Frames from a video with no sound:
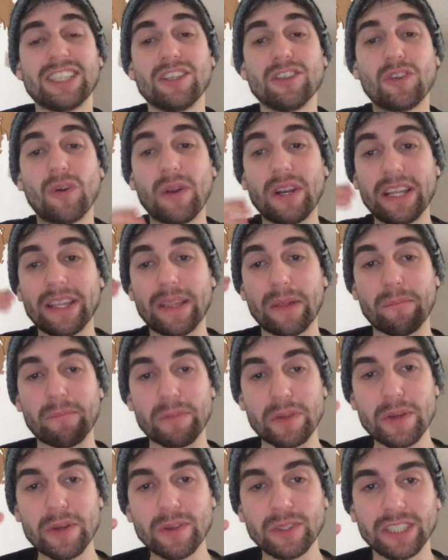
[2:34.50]
only the
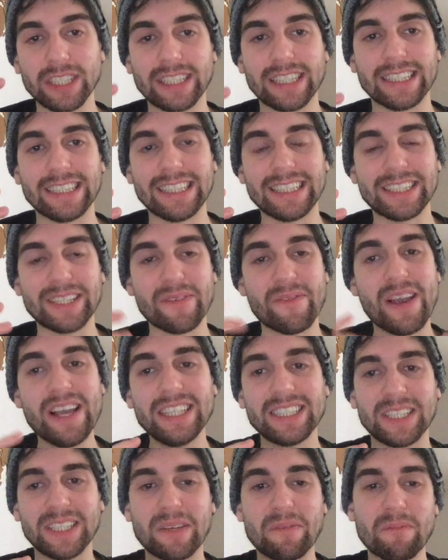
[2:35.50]
music that it's
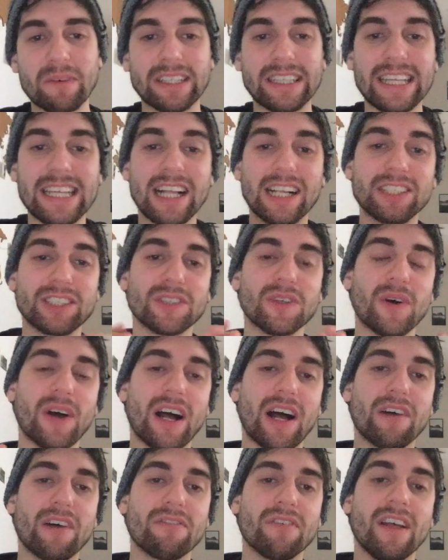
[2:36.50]
amazing, but they also
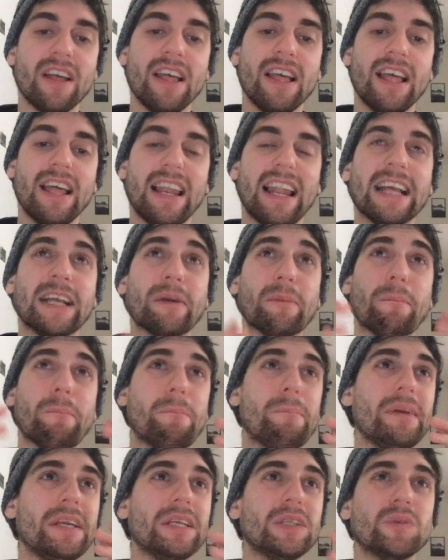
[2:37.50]
have like
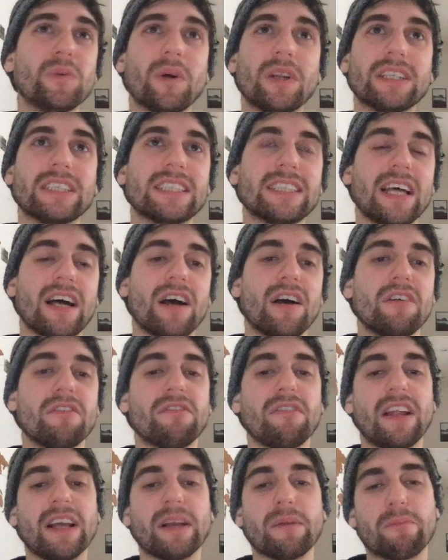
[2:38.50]
visual
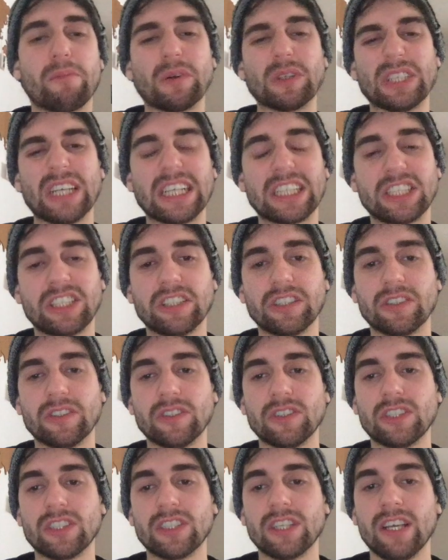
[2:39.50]
stuff, like
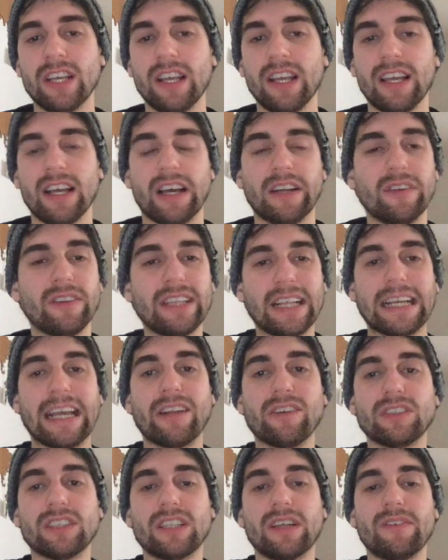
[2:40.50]
projections and all that
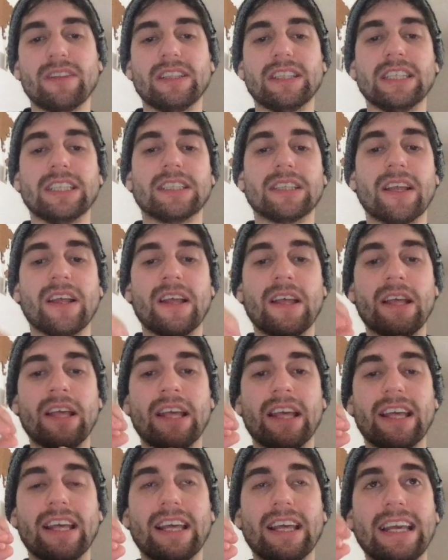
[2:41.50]
kind of stuff that
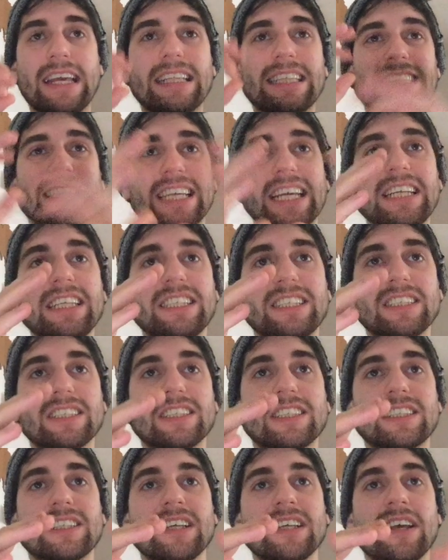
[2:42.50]
it
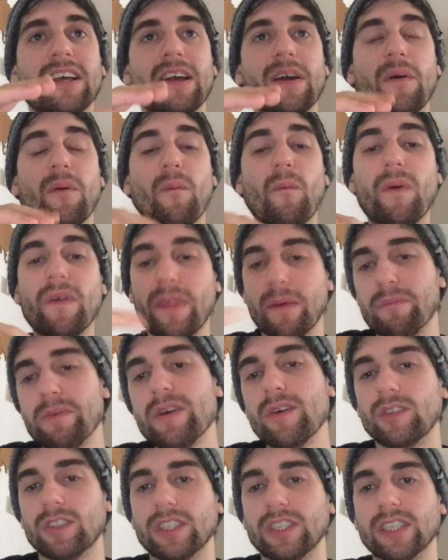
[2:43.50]
changes with the
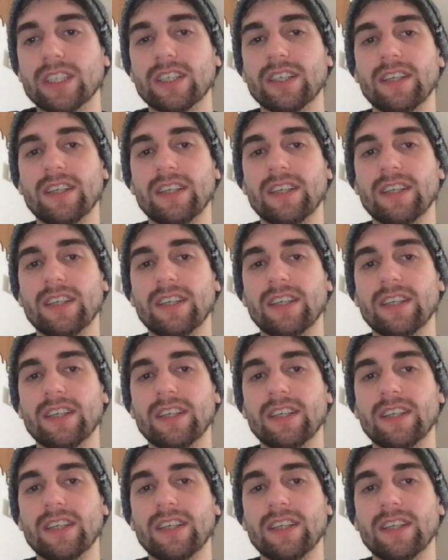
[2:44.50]
music.